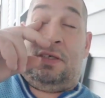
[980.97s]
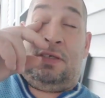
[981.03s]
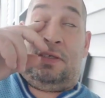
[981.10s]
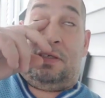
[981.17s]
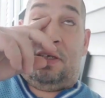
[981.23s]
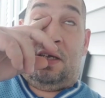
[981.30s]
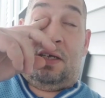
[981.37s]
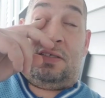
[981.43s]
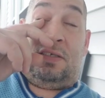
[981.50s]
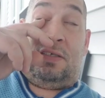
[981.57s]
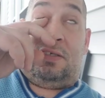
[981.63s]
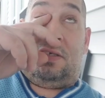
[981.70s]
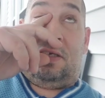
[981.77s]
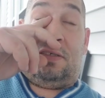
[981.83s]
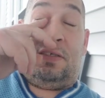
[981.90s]
sucks
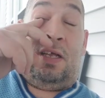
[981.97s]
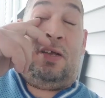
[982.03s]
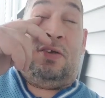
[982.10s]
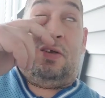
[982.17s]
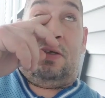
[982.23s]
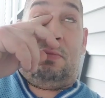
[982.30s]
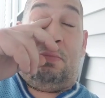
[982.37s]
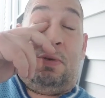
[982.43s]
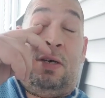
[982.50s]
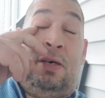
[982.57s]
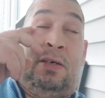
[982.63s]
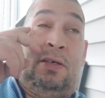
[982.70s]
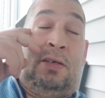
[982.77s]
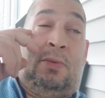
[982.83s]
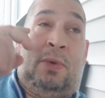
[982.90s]
sucks down there
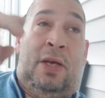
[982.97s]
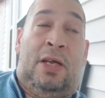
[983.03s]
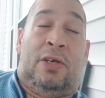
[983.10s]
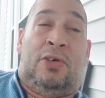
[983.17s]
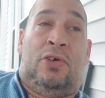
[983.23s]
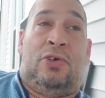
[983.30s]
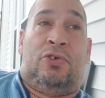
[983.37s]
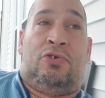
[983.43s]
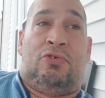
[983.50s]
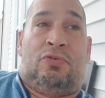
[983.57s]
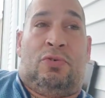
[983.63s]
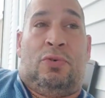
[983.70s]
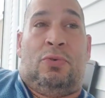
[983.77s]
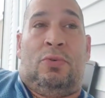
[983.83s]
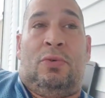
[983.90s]
but we had a good
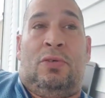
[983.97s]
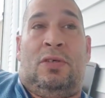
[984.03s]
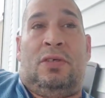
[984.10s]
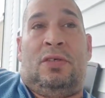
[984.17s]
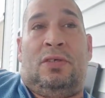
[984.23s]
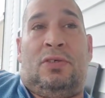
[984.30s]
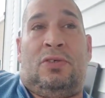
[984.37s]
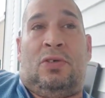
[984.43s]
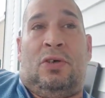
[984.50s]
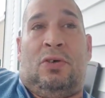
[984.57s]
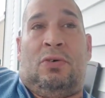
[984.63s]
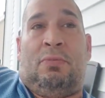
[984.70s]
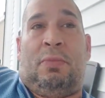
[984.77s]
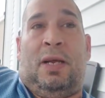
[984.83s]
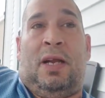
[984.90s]
crew
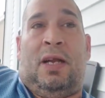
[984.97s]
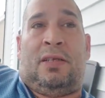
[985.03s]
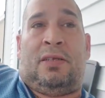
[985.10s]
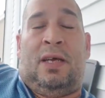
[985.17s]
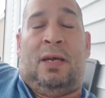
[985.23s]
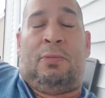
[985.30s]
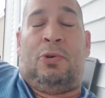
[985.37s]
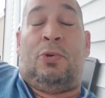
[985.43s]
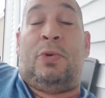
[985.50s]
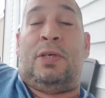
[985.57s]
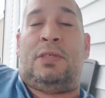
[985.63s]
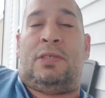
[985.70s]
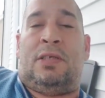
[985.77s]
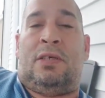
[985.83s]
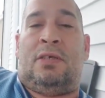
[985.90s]
so it made our time go
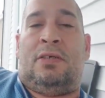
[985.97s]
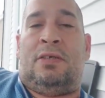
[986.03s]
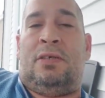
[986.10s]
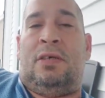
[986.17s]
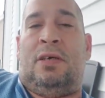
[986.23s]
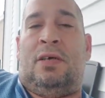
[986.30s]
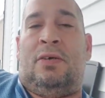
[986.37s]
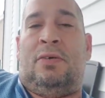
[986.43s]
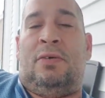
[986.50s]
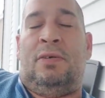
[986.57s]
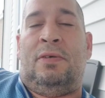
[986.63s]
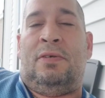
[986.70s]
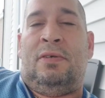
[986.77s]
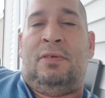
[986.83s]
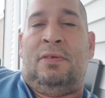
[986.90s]
easier you know
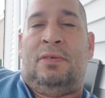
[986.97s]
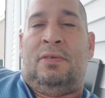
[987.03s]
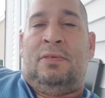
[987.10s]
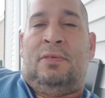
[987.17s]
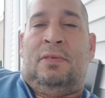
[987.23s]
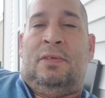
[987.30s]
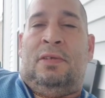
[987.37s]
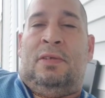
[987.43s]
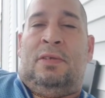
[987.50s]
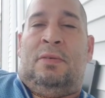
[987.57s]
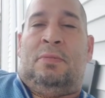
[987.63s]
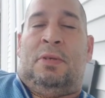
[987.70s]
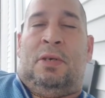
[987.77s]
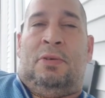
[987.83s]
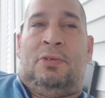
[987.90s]

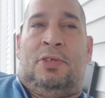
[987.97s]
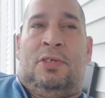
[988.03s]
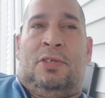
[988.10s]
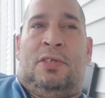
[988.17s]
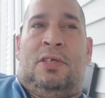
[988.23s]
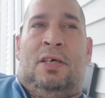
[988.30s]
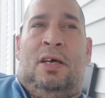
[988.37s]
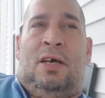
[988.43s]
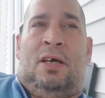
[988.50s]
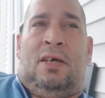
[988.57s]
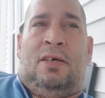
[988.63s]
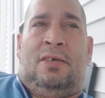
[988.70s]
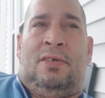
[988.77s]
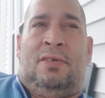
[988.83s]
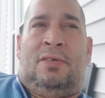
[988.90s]
but it was just
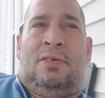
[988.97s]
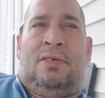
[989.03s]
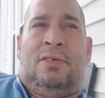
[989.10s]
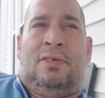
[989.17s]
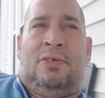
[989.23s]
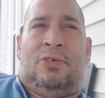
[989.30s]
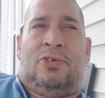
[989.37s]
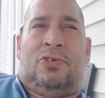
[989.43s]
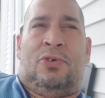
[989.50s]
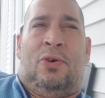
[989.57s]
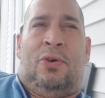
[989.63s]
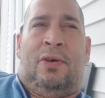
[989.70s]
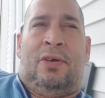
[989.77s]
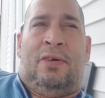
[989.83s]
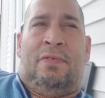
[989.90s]
a little
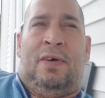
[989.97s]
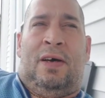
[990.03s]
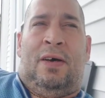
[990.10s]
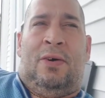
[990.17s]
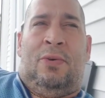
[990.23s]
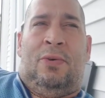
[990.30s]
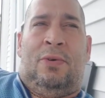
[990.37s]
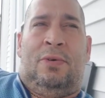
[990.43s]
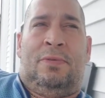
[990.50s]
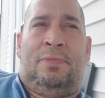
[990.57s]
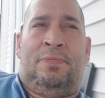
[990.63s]
story of how